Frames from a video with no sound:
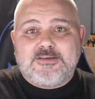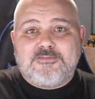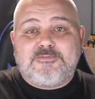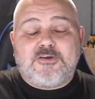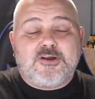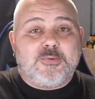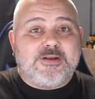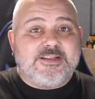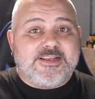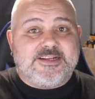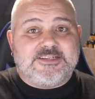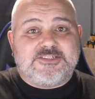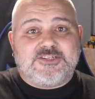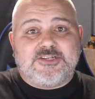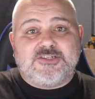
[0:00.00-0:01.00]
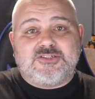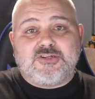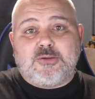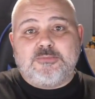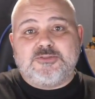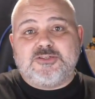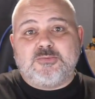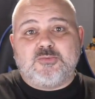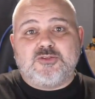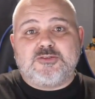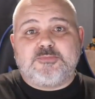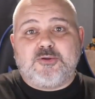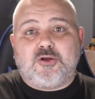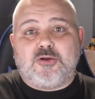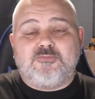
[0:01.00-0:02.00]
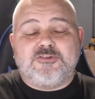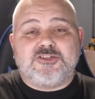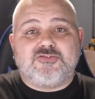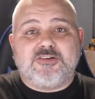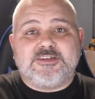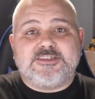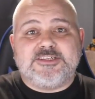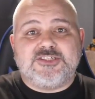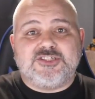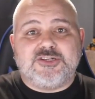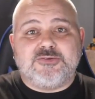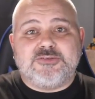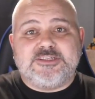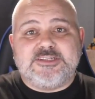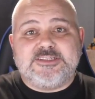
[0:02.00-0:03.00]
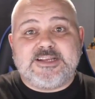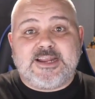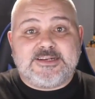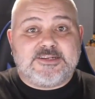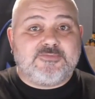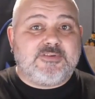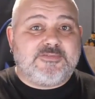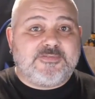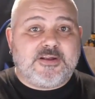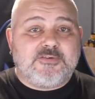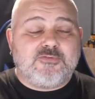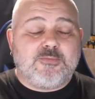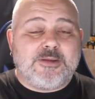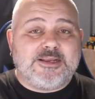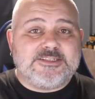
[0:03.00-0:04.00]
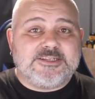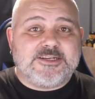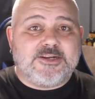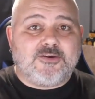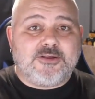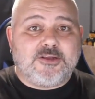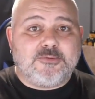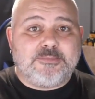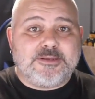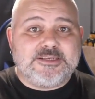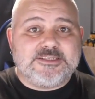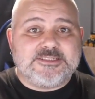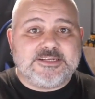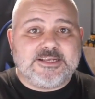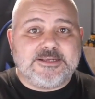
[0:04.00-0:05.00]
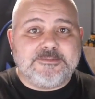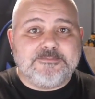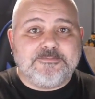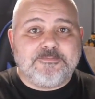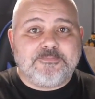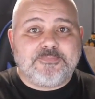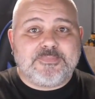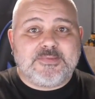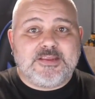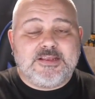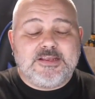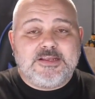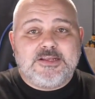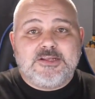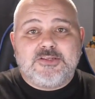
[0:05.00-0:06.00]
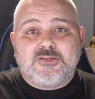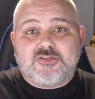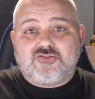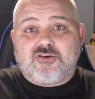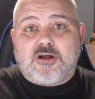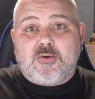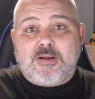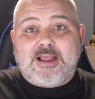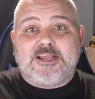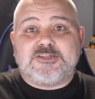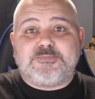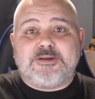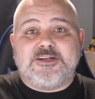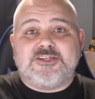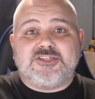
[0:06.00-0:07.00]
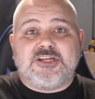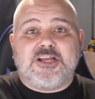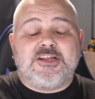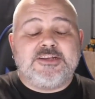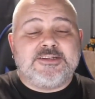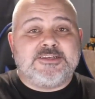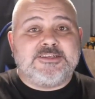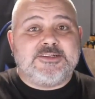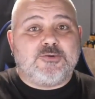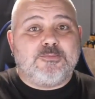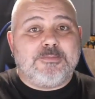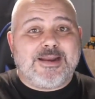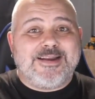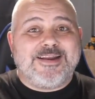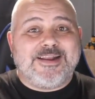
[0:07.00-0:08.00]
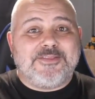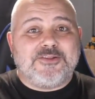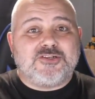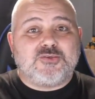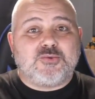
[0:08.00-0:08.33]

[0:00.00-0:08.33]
Following the incident, Thompson was put on restricted duties and a referral made to the IOPC. The trial has been adjourned until Monday the